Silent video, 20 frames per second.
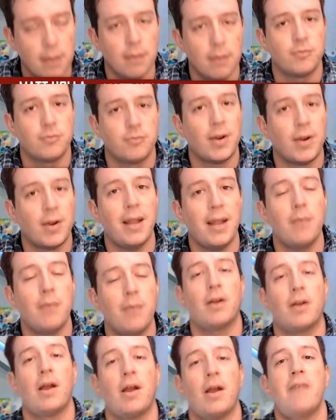Friday,
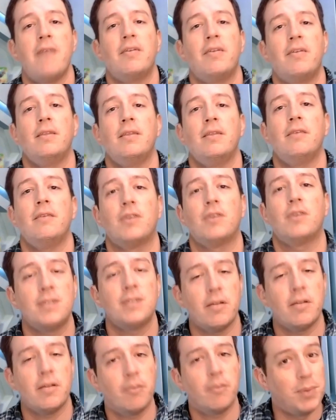we are having the
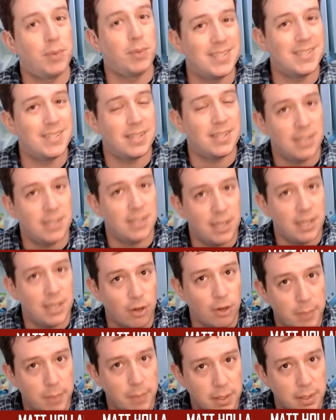first ever Prince of the City
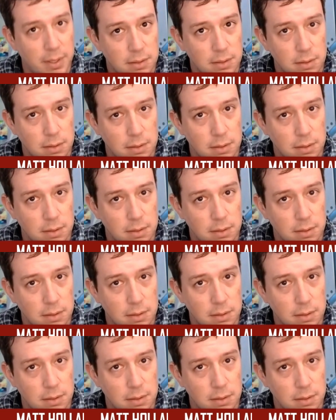tournament.